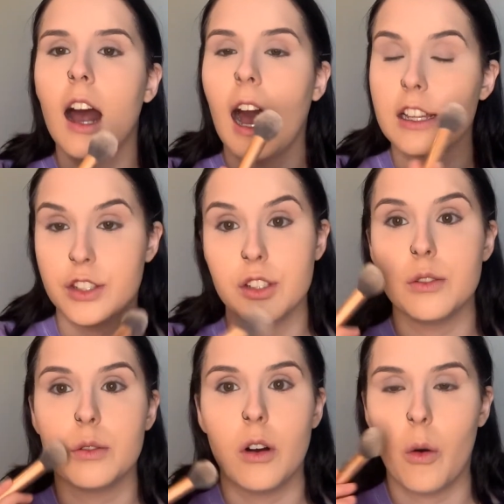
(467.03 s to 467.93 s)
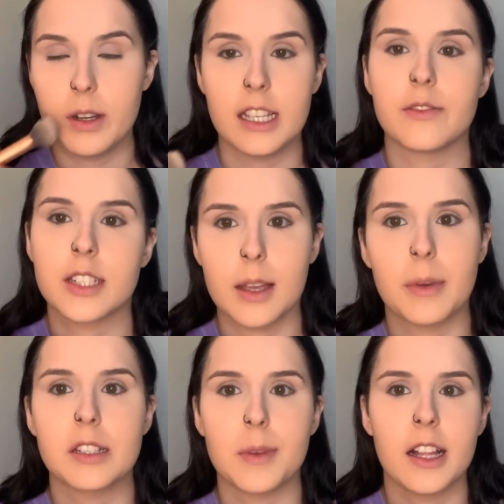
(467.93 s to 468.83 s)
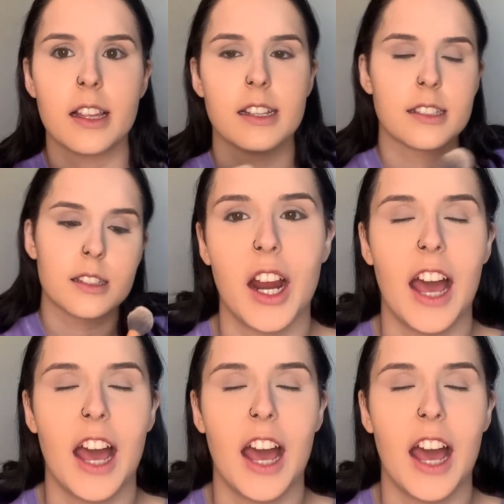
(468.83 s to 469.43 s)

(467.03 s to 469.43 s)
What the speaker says: I do always have to set my smile lines.